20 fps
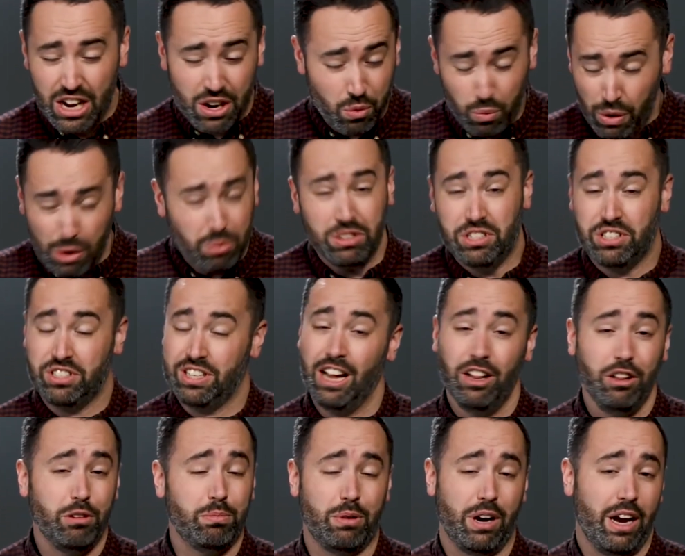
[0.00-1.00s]
we would
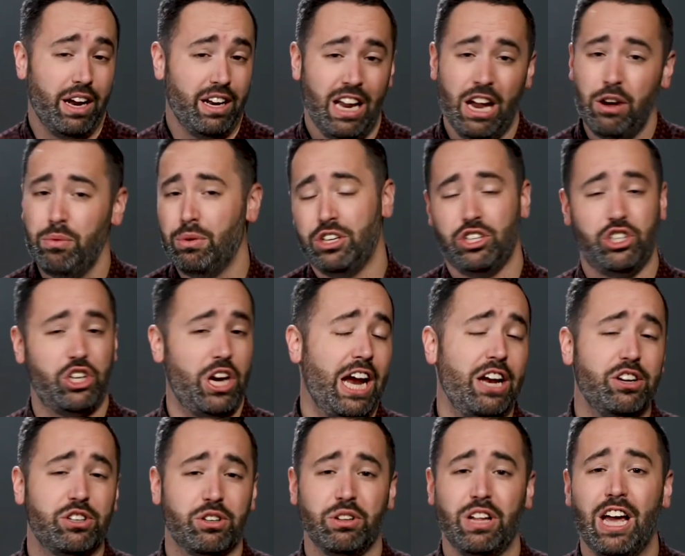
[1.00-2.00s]
celebrate. It would
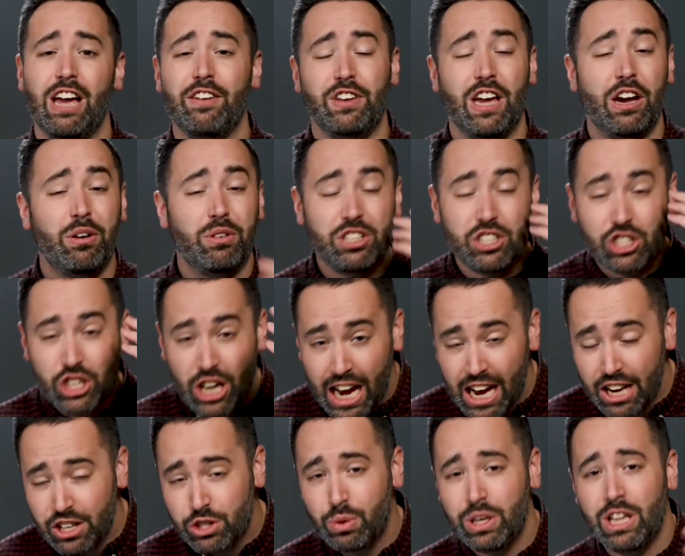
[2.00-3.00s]
change our life. It would
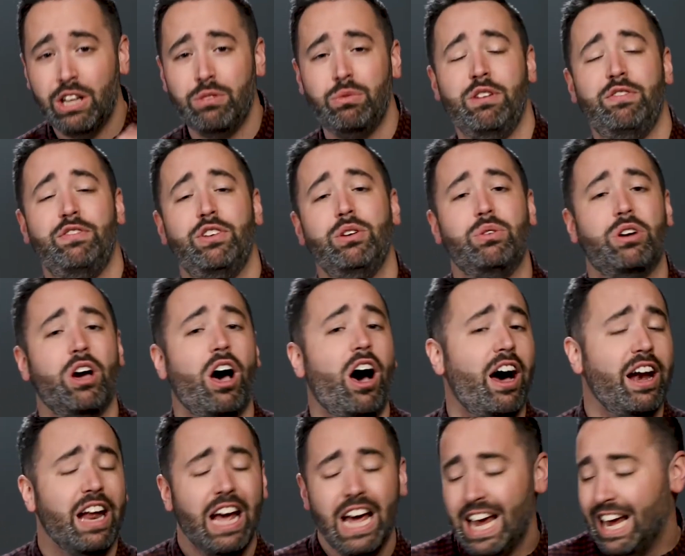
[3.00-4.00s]
change the way that we view
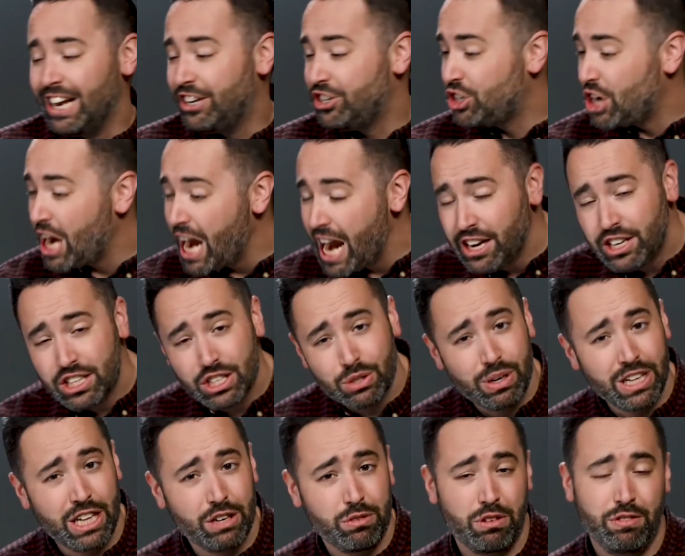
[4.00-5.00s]
God. It changes the
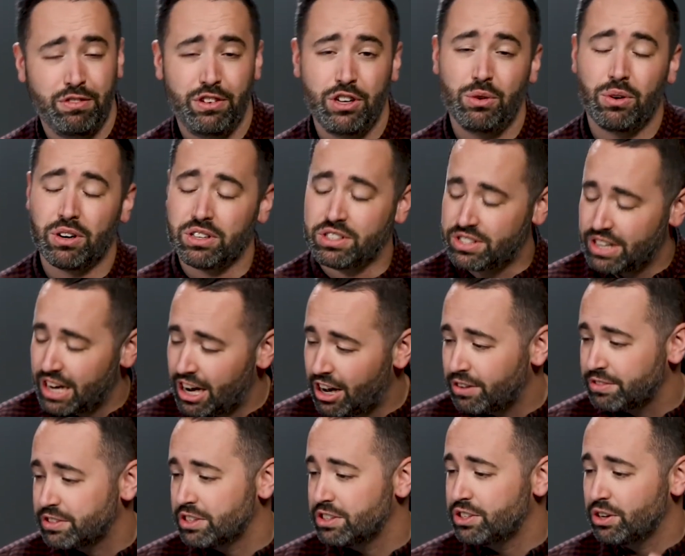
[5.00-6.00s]
way that we view
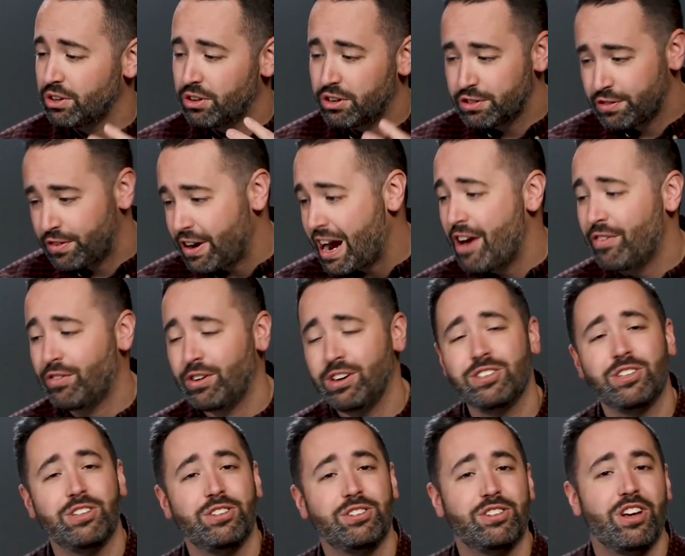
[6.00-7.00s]
ourselves. And so there's 5
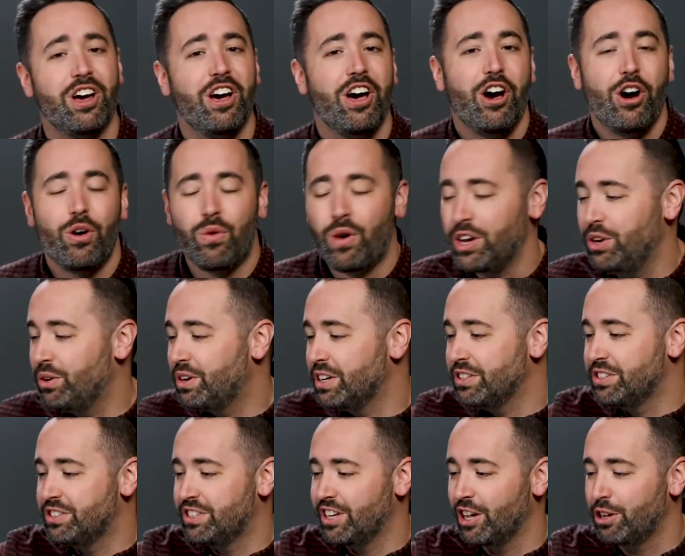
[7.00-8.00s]
reasons why you
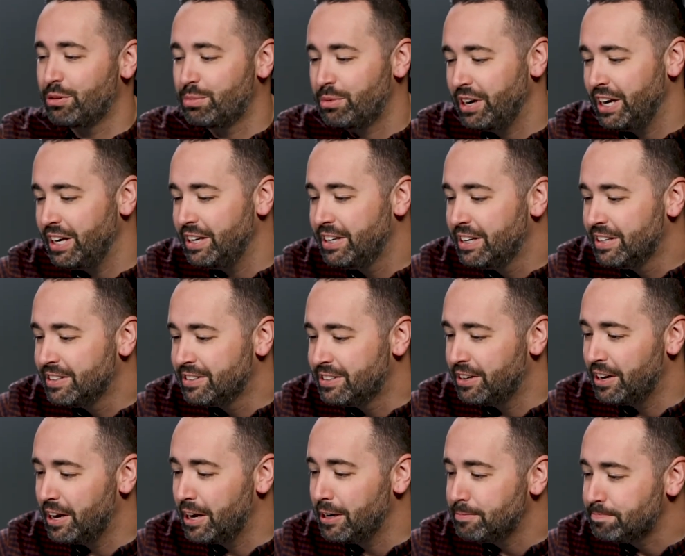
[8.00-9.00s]
can celebrate
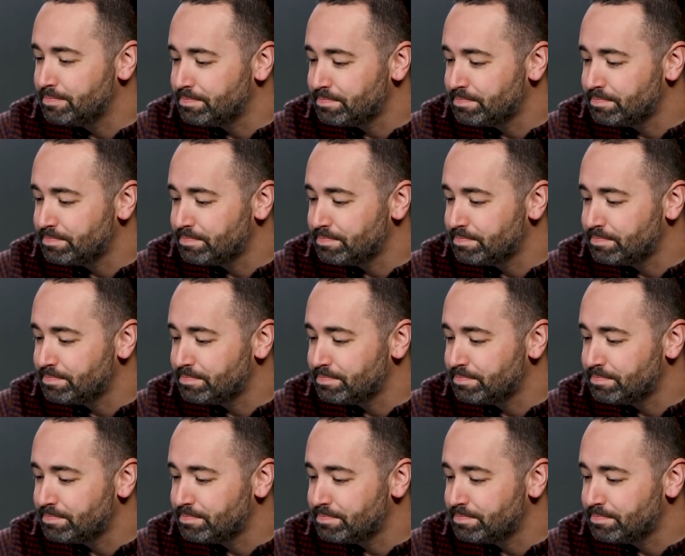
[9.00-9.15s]
today.